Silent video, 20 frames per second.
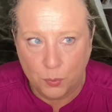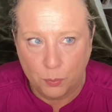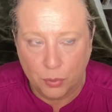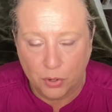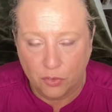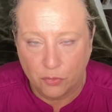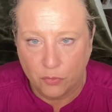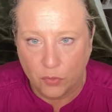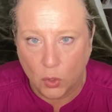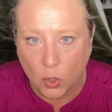
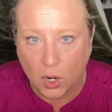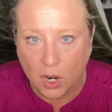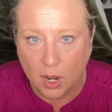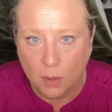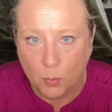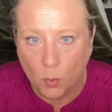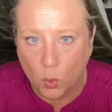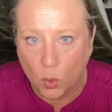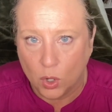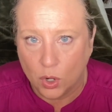prefer a
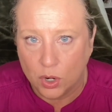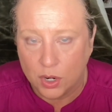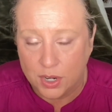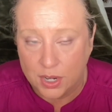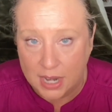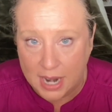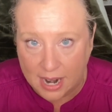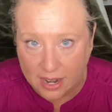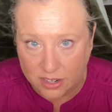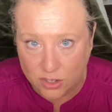more
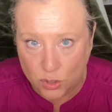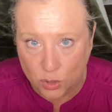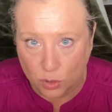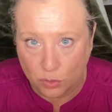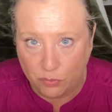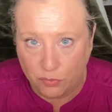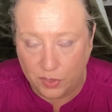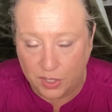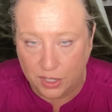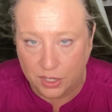natural
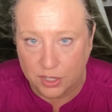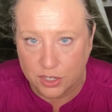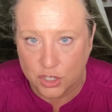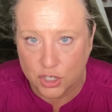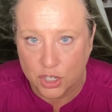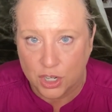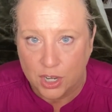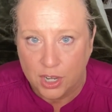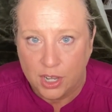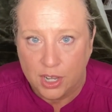
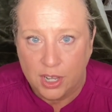finish.